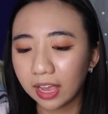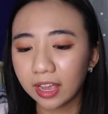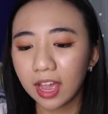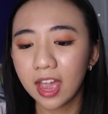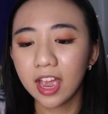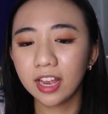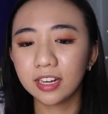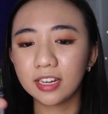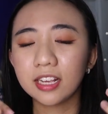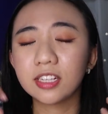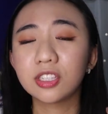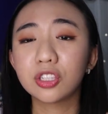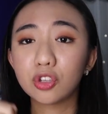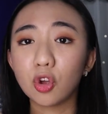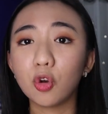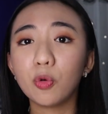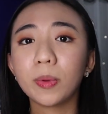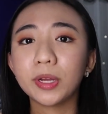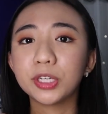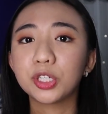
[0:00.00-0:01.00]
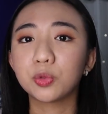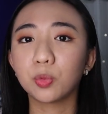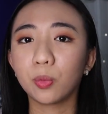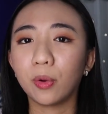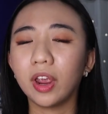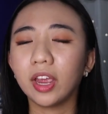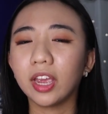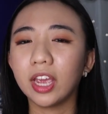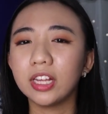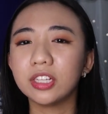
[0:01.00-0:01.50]
Like, it takes so much
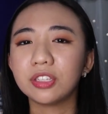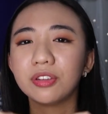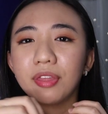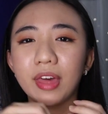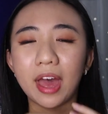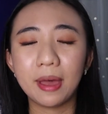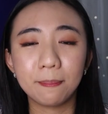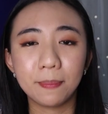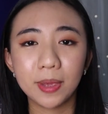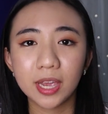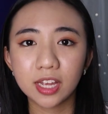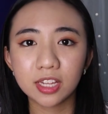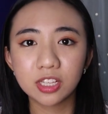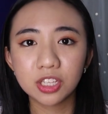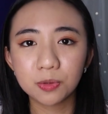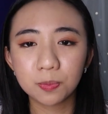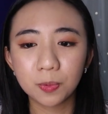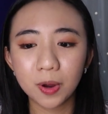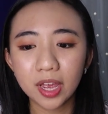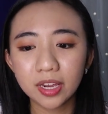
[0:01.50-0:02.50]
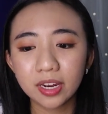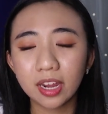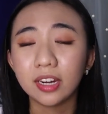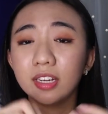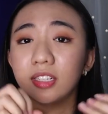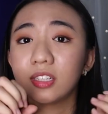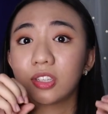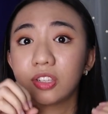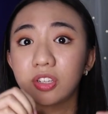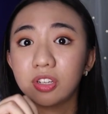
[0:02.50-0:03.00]
work into that bacon spread,
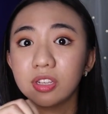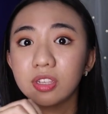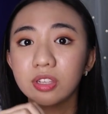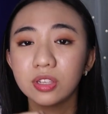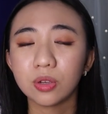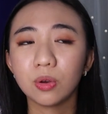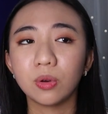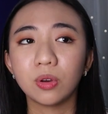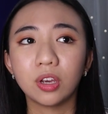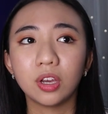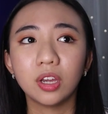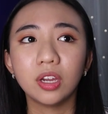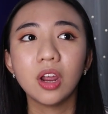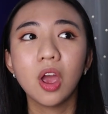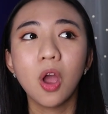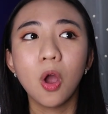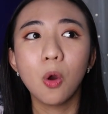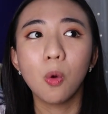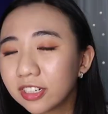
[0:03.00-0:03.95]
and it's just so good.